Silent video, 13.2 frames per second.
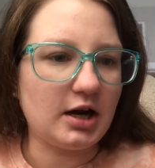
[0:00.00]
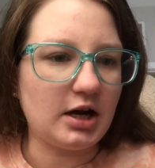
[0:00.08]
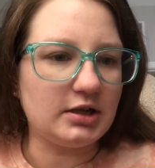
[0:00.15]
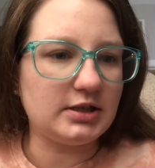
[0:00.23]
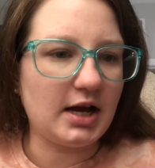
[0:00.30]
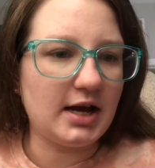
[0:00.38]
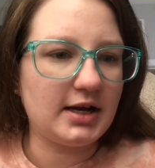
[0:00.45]
are
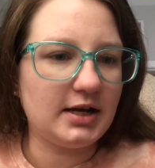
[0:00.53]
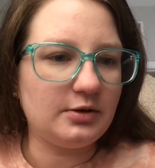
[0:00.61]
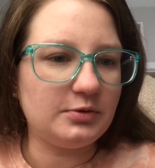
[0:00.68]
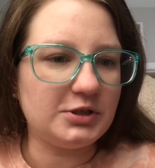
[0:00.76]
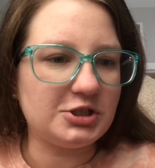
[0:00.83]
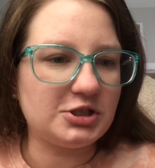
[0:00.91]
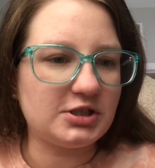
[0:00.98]
Nada,
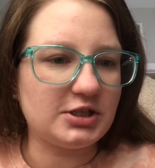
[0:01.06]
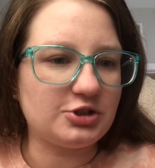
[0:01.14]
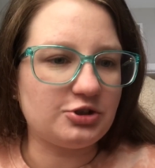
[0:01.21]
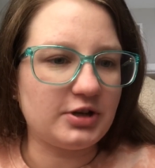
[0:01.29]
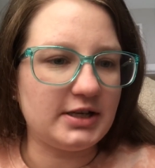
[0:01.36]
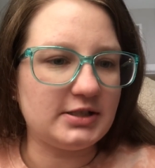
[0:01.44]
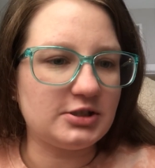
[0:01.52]
which is the
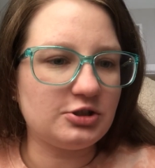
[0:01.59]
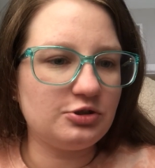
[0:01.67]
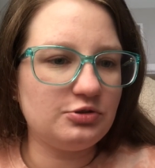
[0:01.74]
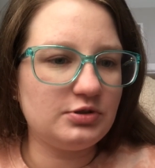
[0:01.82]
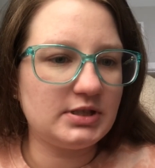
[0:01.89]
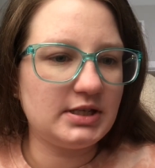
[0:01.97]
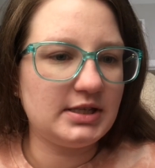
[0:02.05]

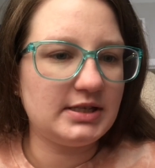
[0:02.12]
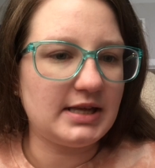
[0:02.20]
translucent,